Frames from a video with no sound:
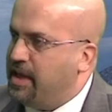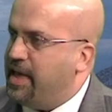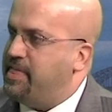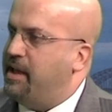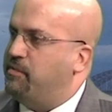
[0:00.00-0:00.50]

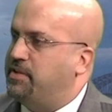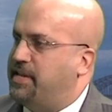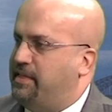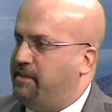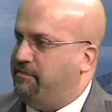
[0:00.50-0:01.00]
and they
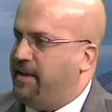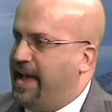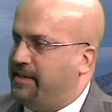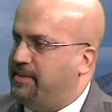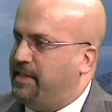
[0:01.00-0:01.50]
resent the
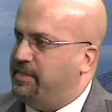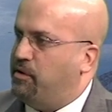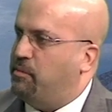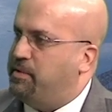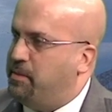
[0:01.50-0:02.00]
fact that
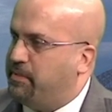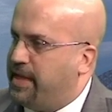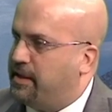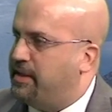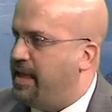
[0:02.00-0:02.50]
there are people
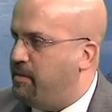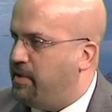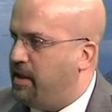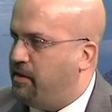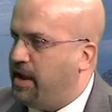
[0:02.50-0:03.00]
that came
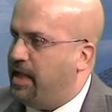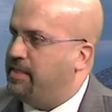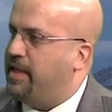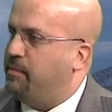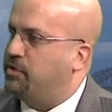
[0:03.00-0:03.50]
here
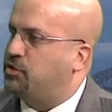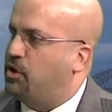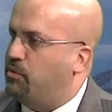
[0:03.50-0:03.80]
and it was so